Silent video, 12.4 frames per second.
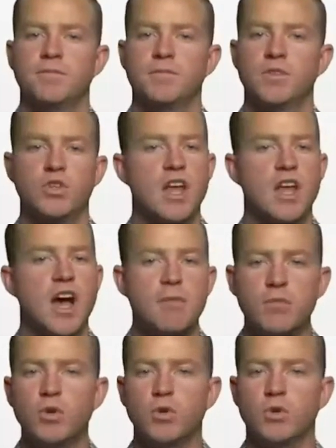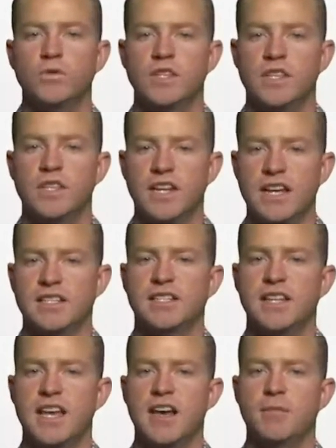Do not move to the next
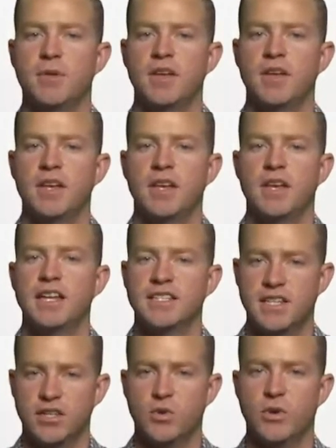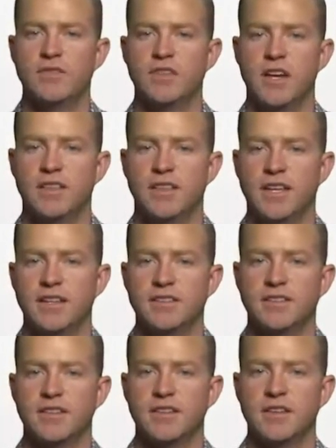step until you have done
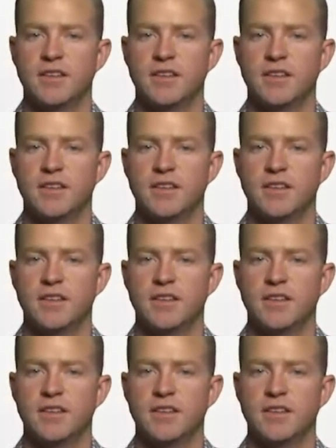this.